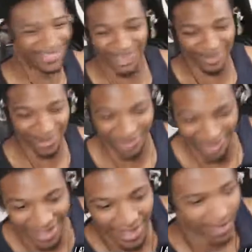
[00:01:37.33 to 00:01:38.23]
My channel's been growing a
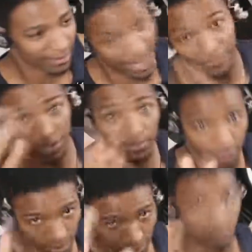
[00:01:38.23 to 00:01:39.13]
lot. Thankfully.
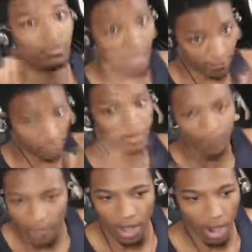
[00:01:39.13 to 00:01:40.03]
Thankfully.
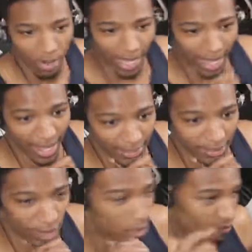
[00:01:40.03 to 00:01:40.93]
Okay, guys.
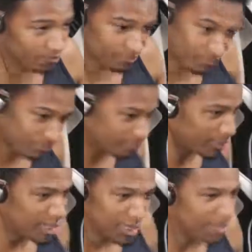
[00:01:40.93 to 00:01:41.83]
So,
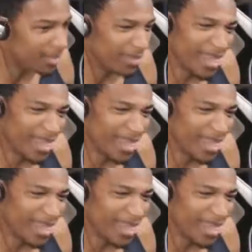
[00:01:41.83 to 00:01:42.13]
let me...